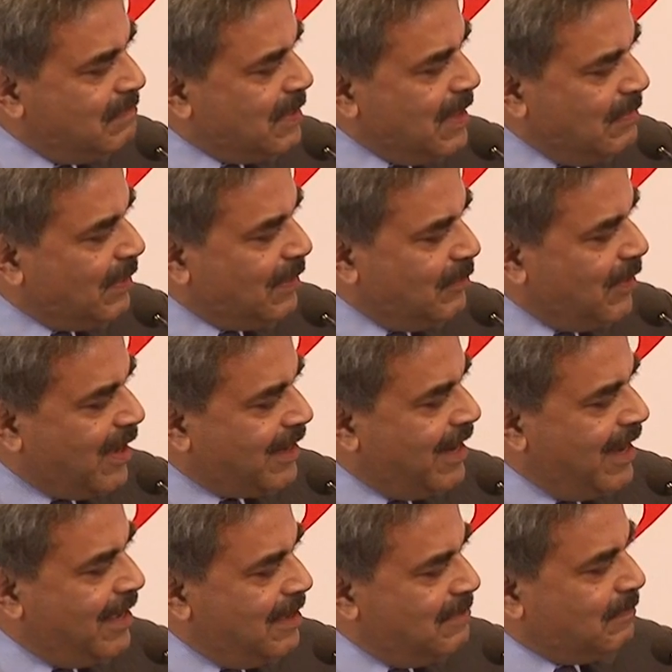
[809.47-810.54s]
people who are
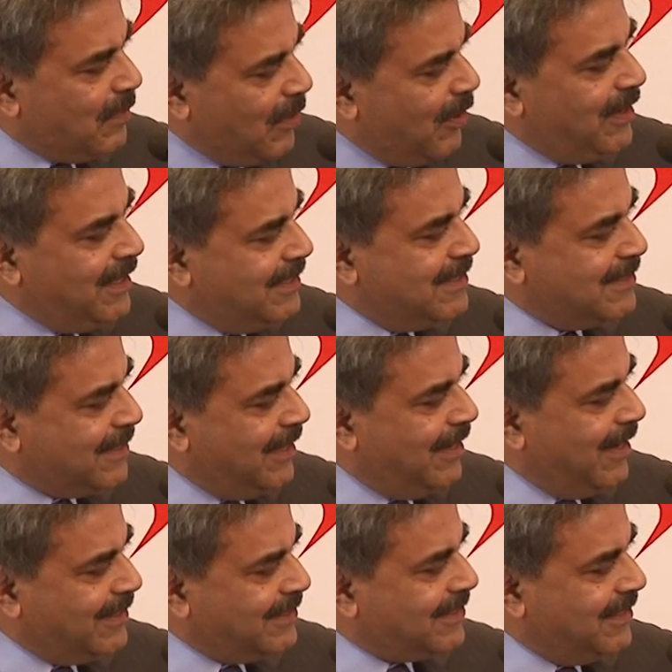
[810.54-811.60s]
employed in this
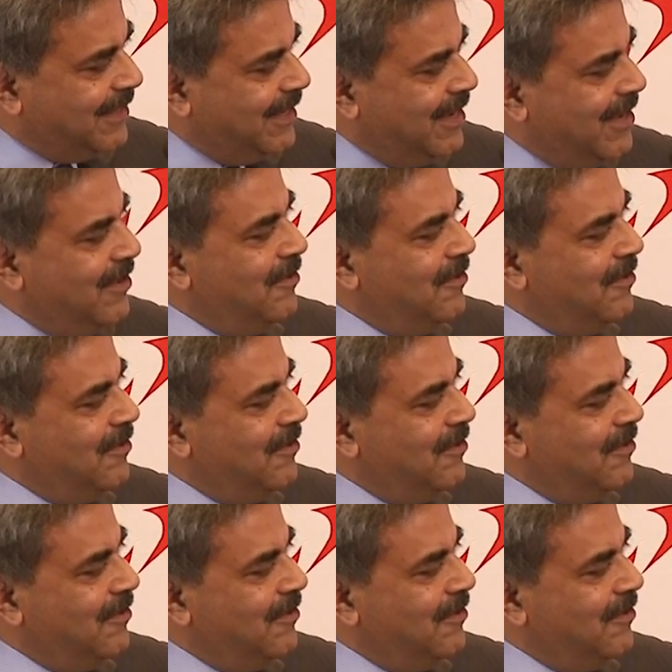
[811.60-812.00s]
industry.